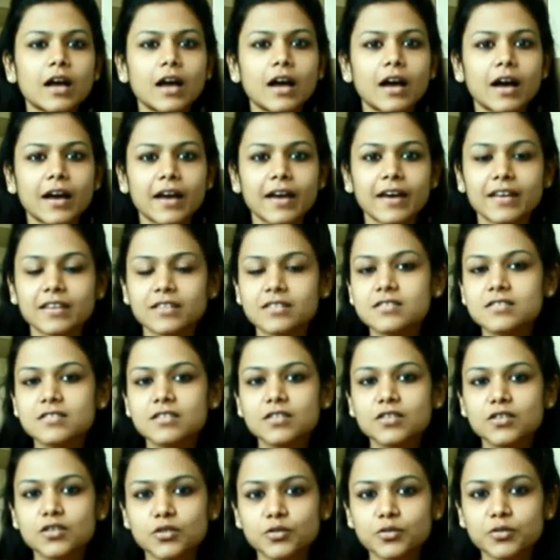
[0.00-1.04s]
I had this
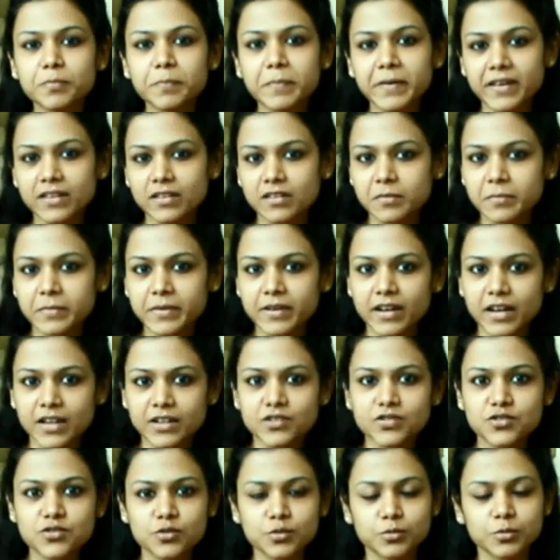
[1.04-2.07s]
acute pain in my
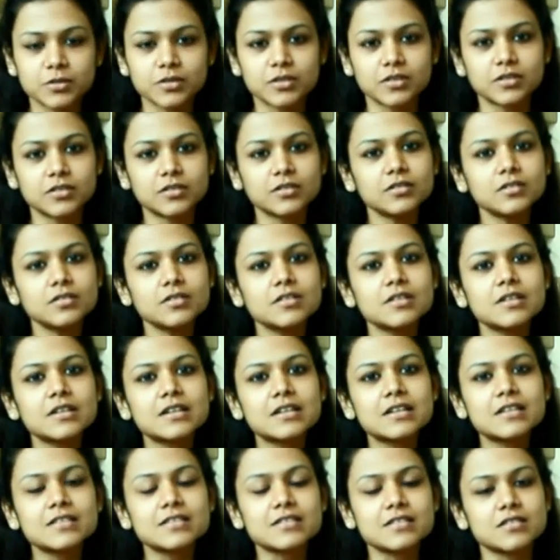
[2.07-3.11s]
right shoulder
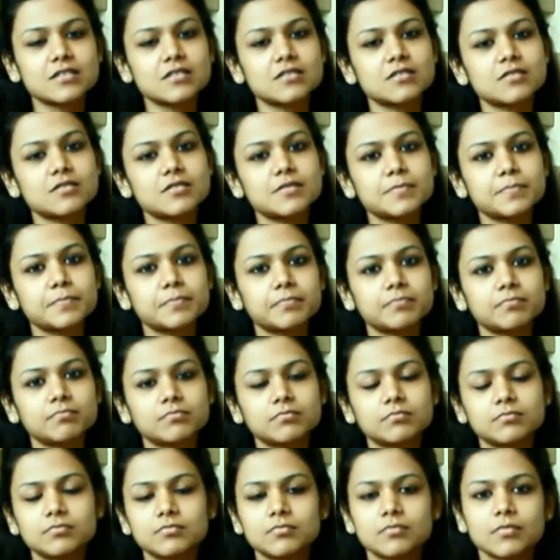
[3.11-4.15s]
since
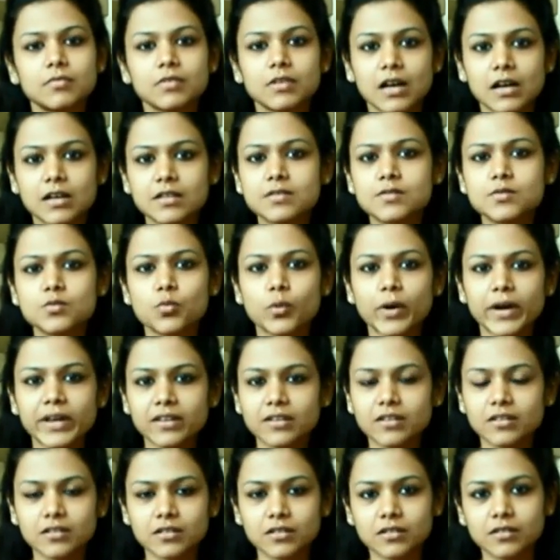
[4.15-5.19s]
last
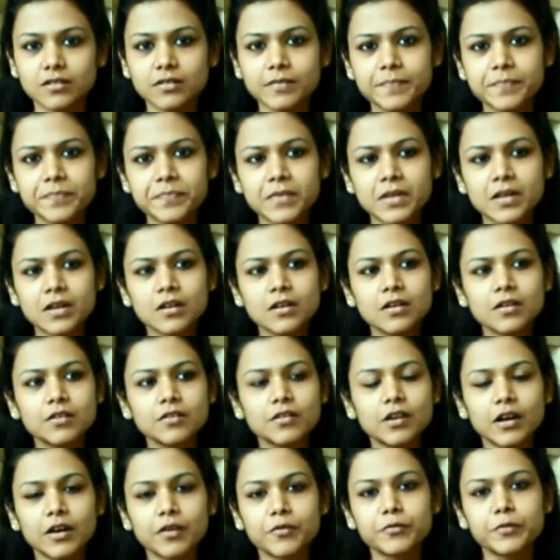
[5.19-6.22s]
1 year.
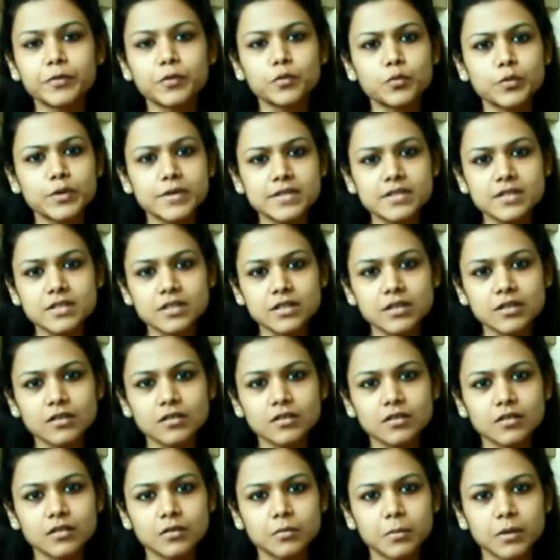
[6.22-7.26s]
I've been
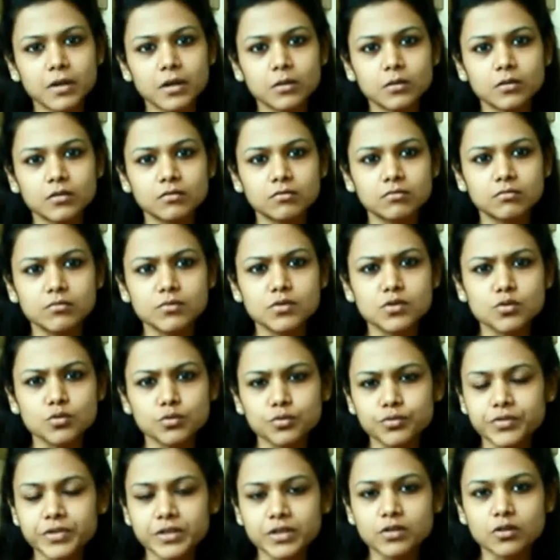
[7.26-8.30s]
visiting about
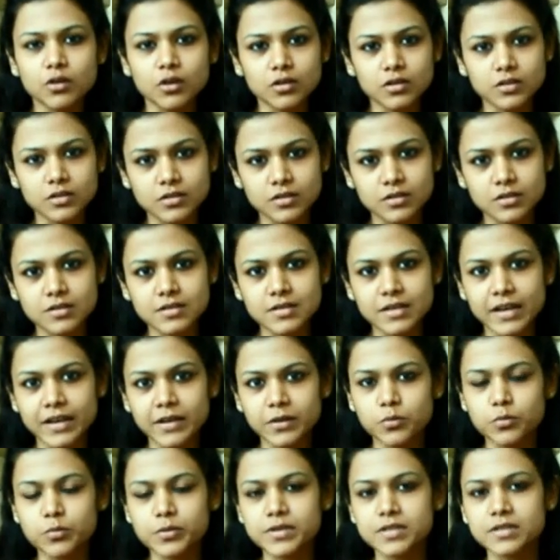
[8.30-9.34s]
2-3 doctors I
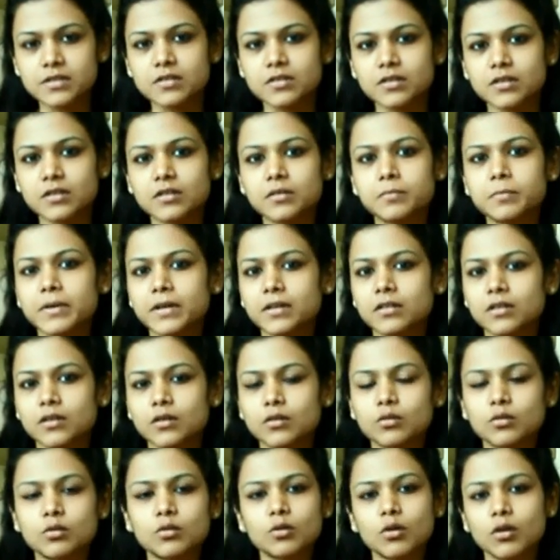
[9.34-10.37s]
had visited, but they
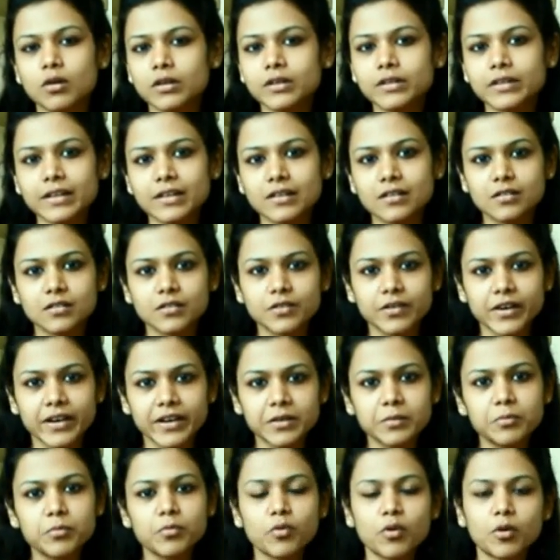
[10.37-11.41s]
could not tell the
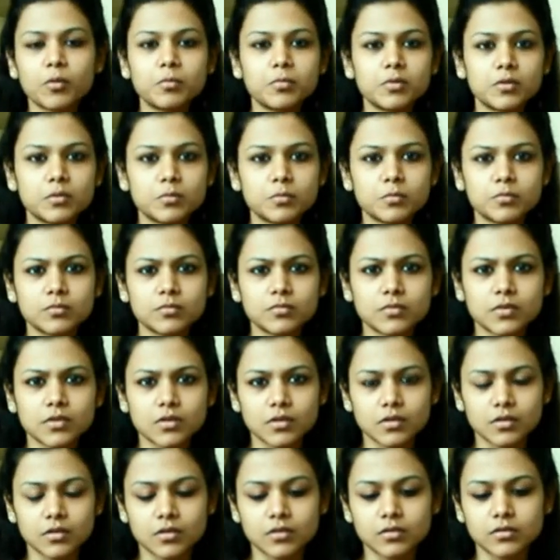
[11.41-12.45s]
right problem,
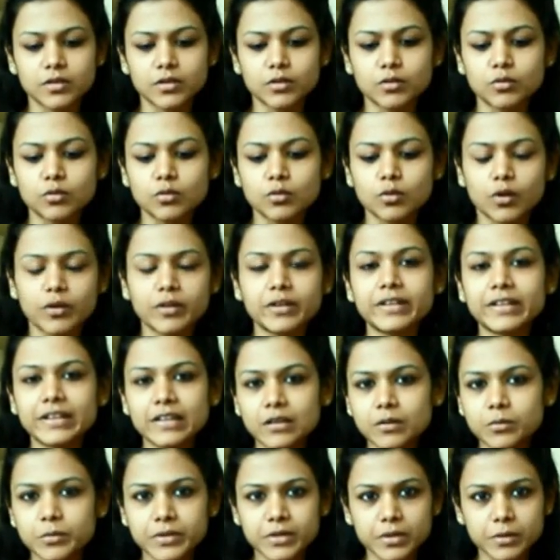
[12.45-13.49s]
or they could not
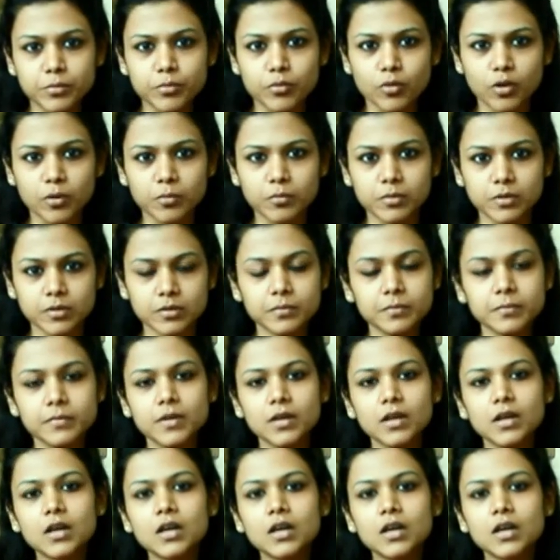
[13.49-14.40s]
deal with the problem.